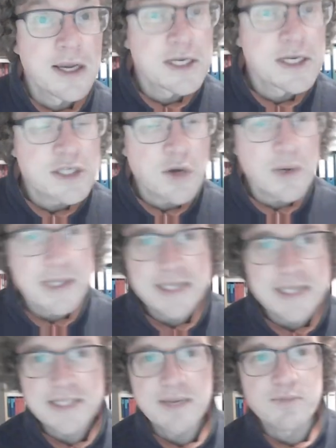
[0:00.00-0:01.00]
So
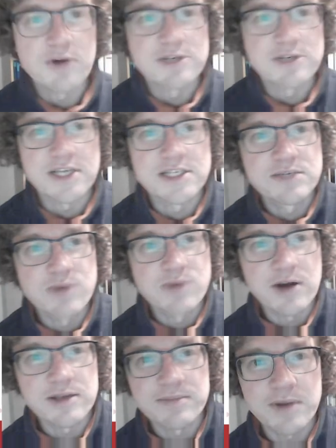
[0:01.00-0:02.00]
this process is
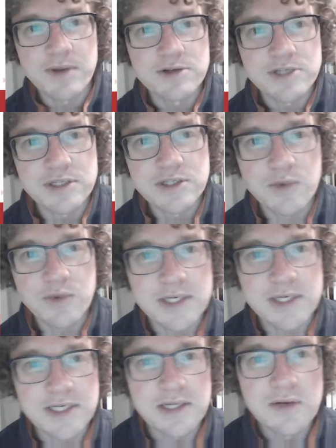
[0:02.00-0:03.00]
Brownian motion. So what
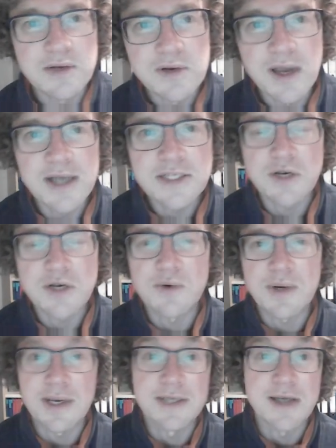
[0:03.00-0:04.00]
does it look like? So
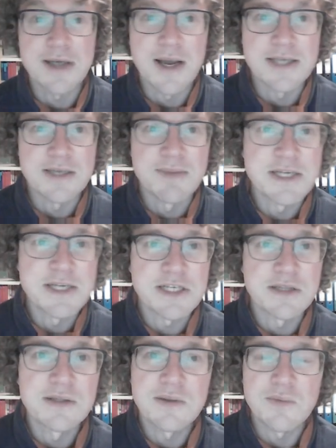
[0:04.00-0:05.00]
as I
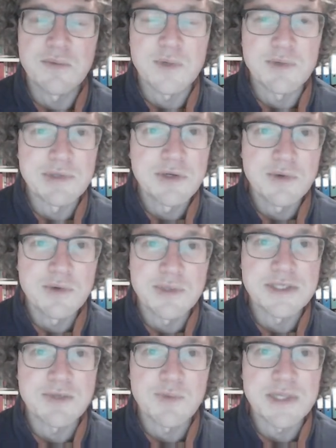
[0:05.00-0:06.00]
mentioned, what we do is we